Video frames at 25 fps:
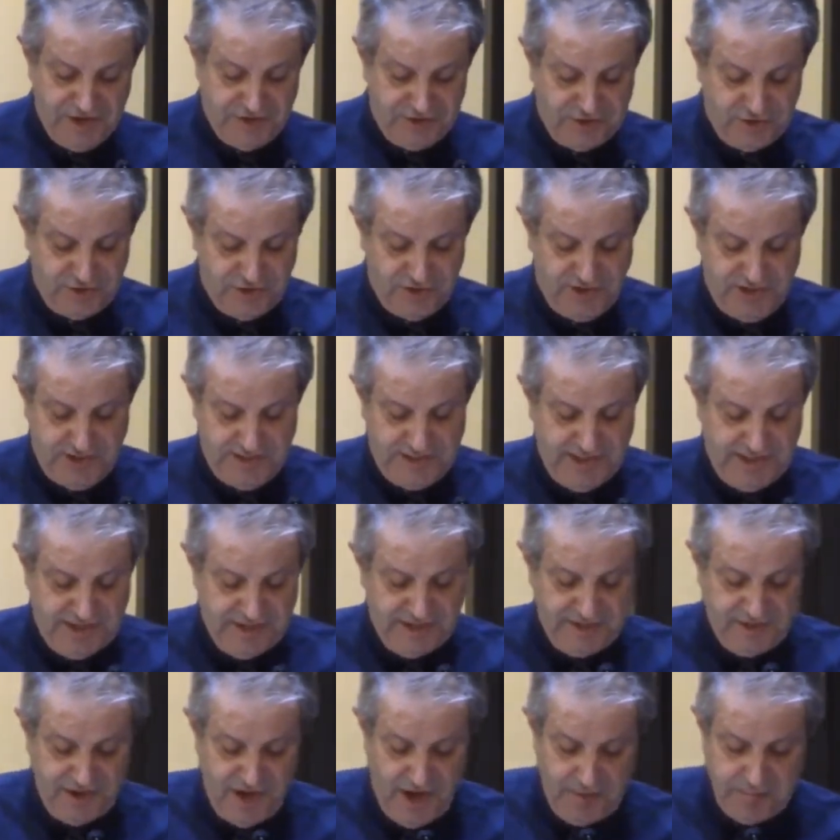Certainly,
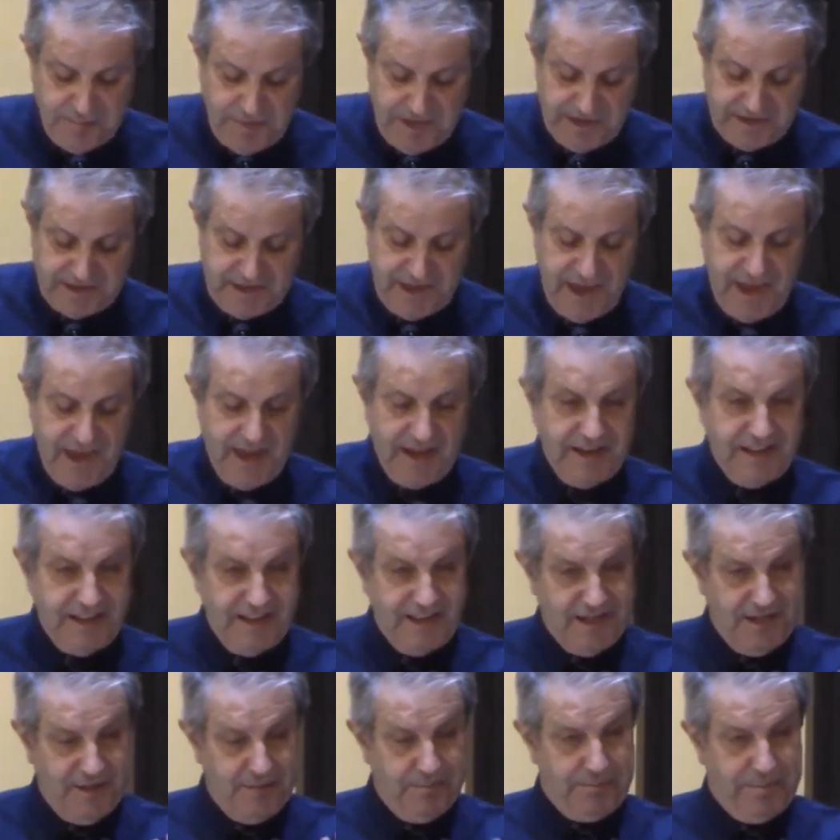they did not make
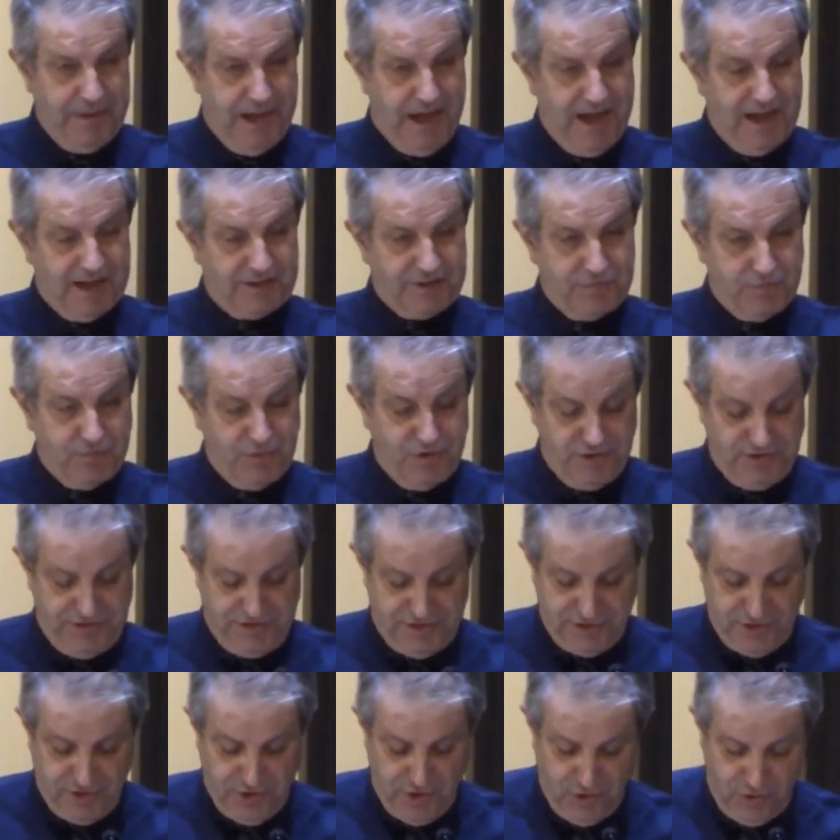any impact
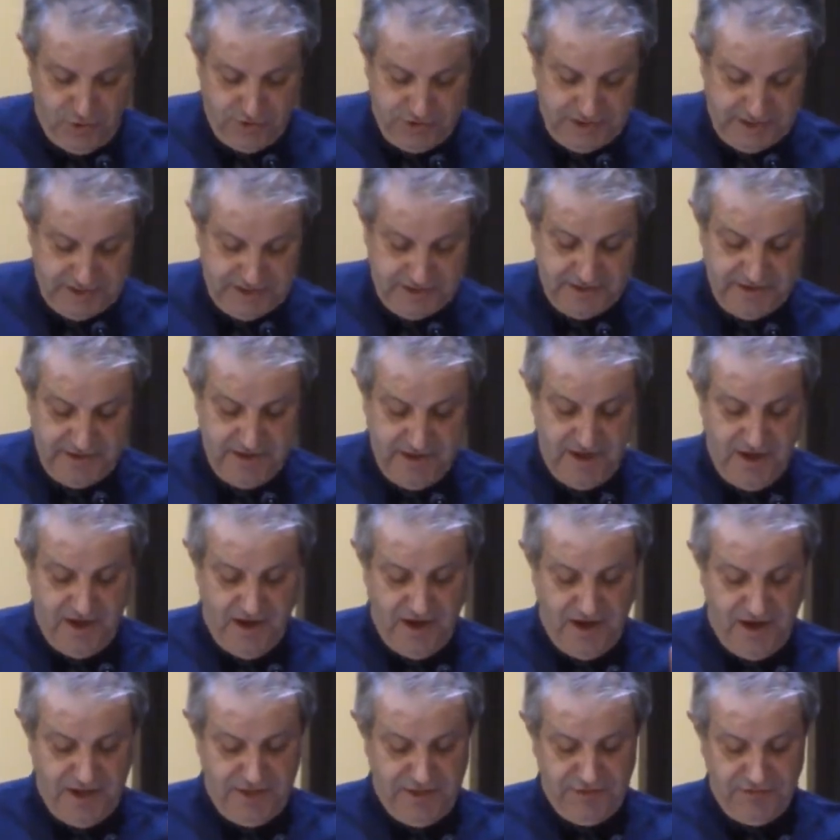worth noting
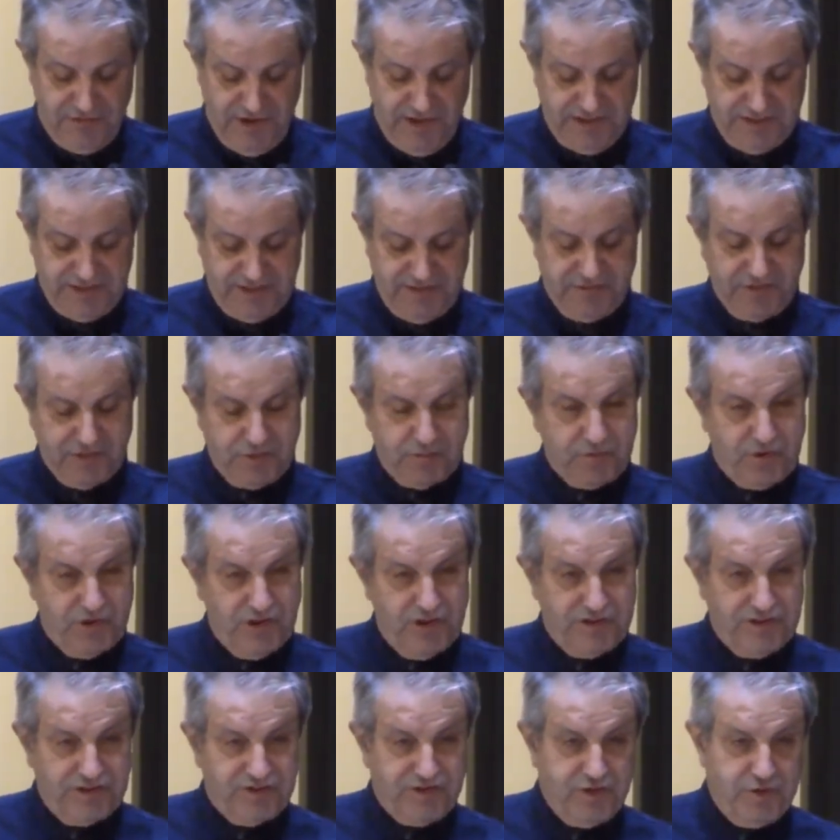on the rest of the
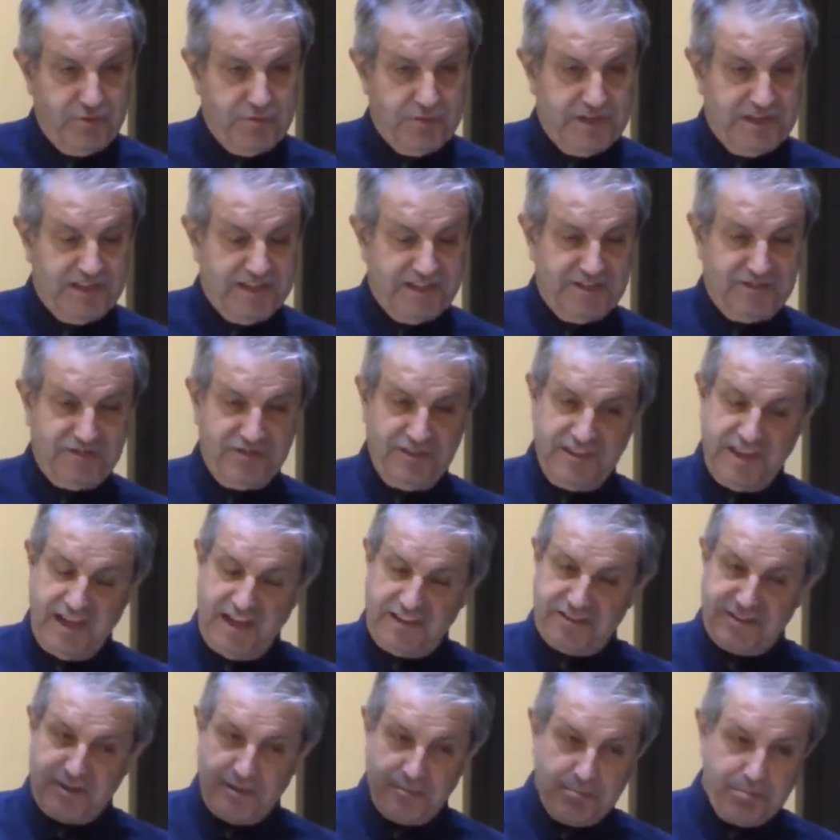world or human history.
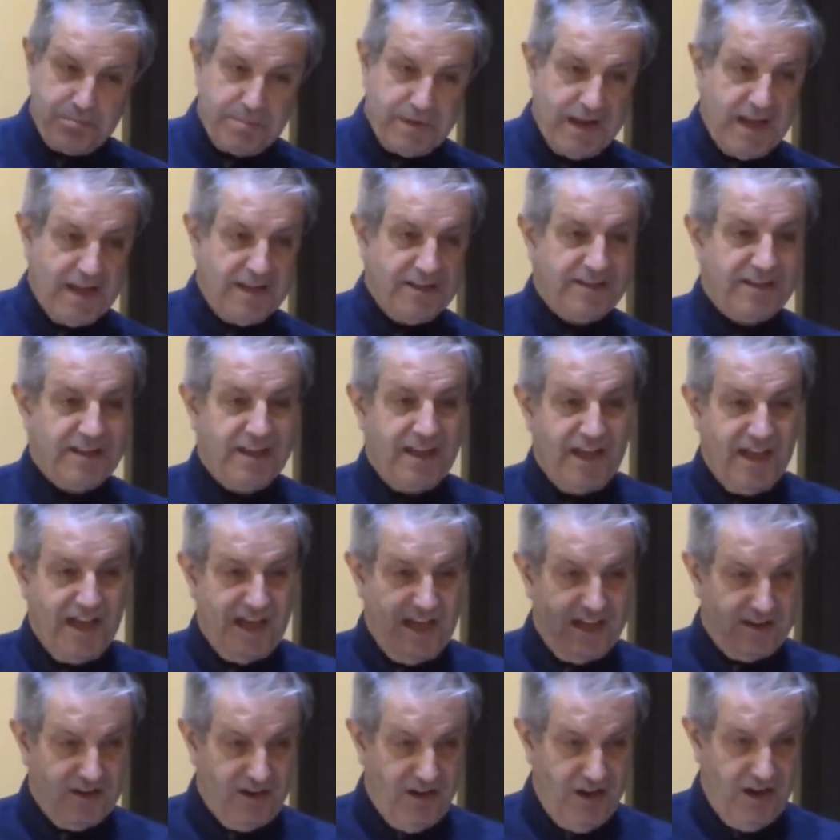That's a blunt
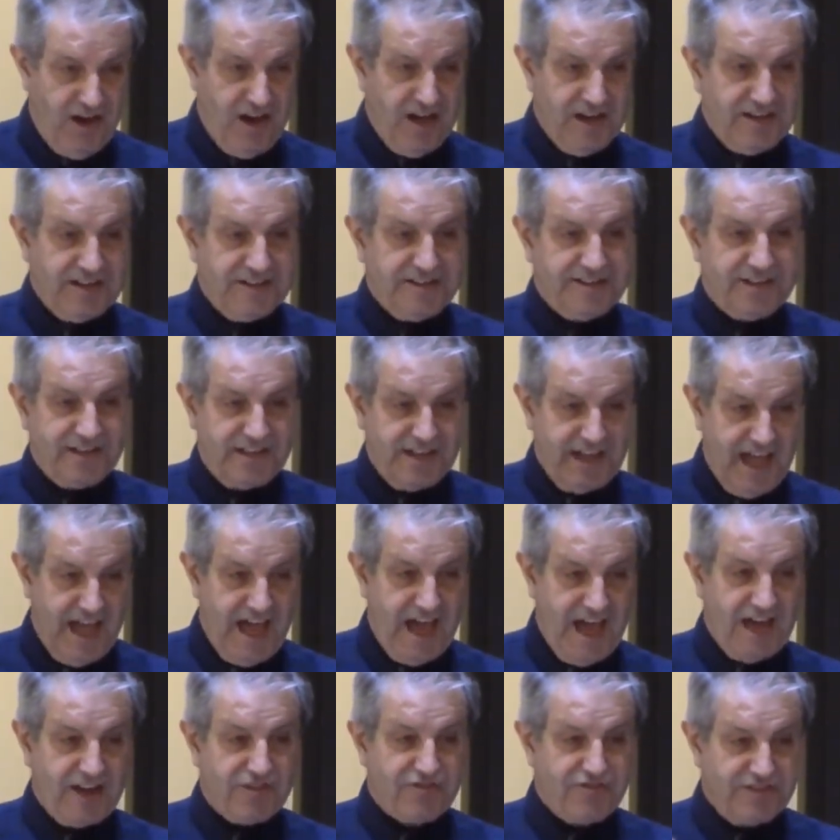and honest and
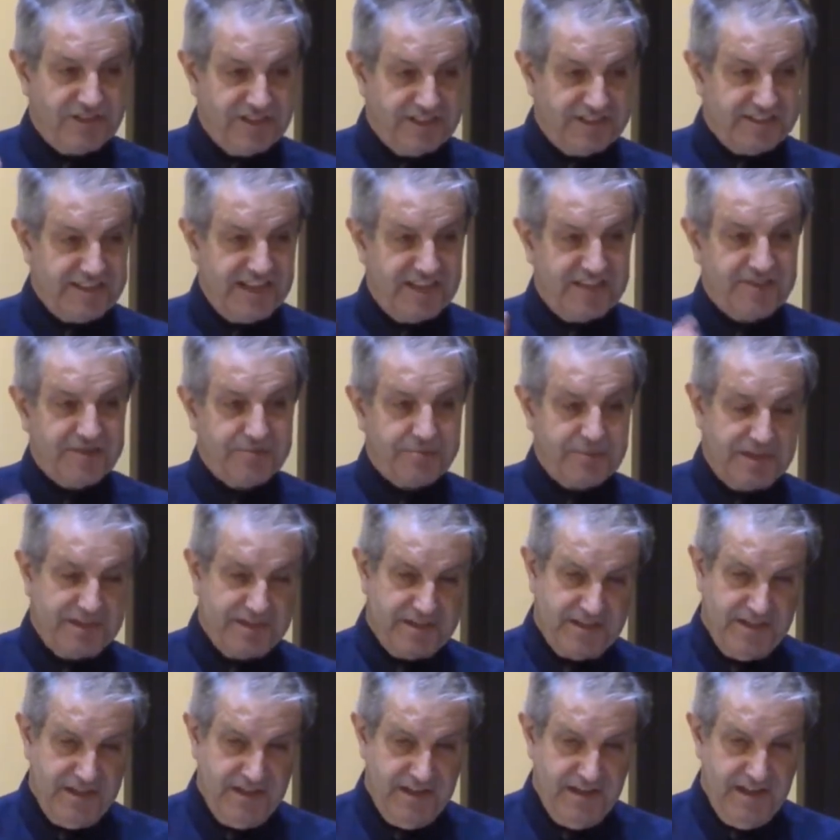accurate
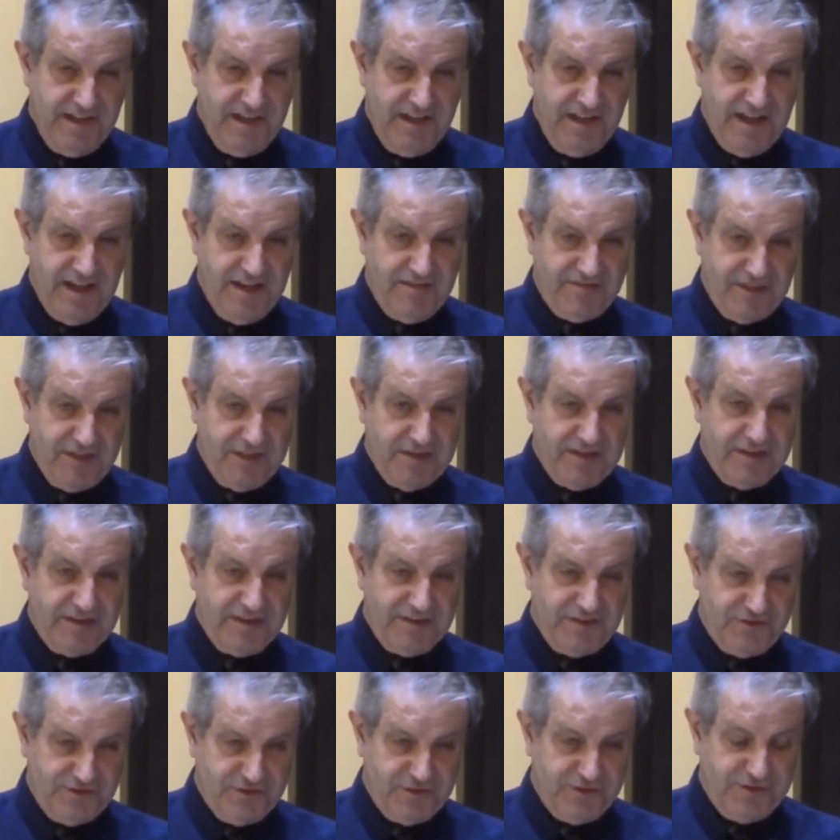assessment of
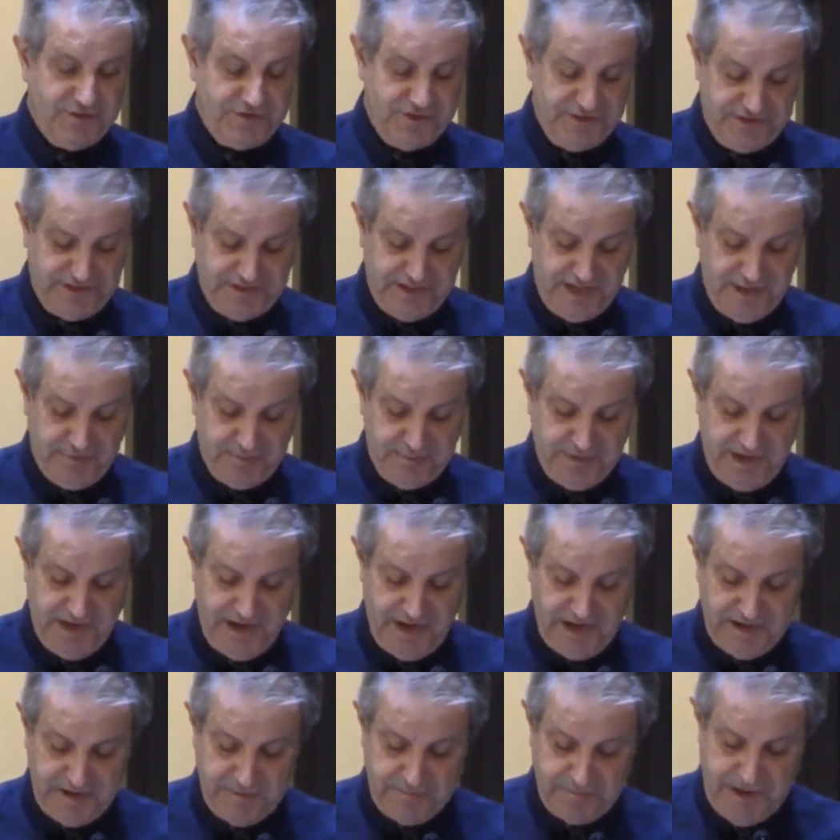the Jews who stayed
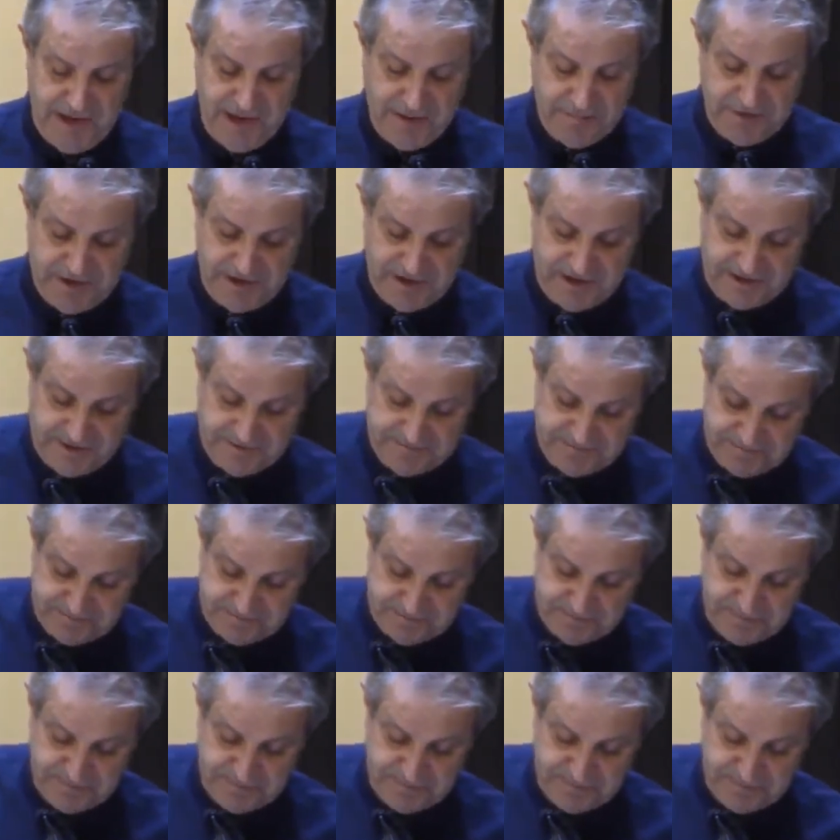behind in Babylon.